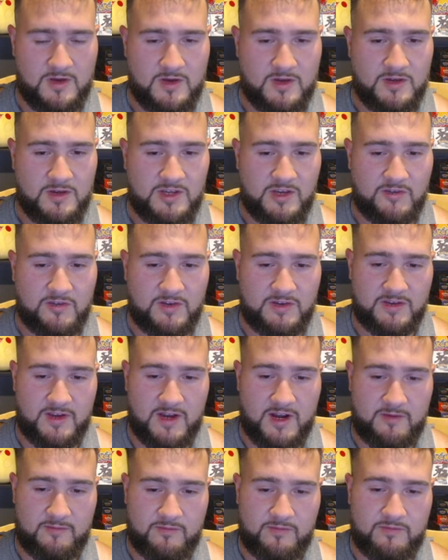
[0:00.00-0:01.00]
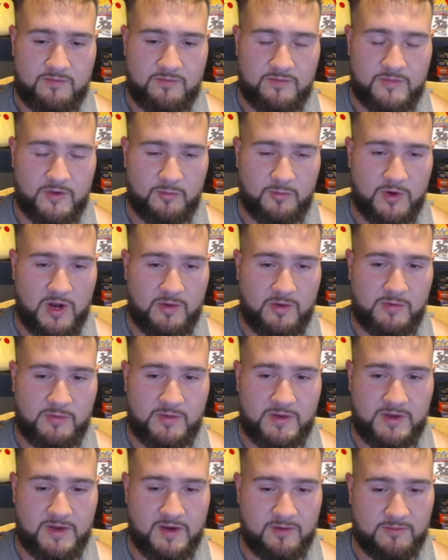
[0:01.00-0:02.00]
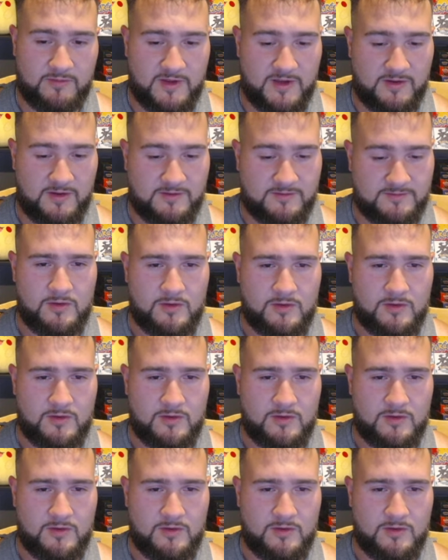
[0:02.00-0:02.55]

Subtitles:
Give it time. They'll probably come down.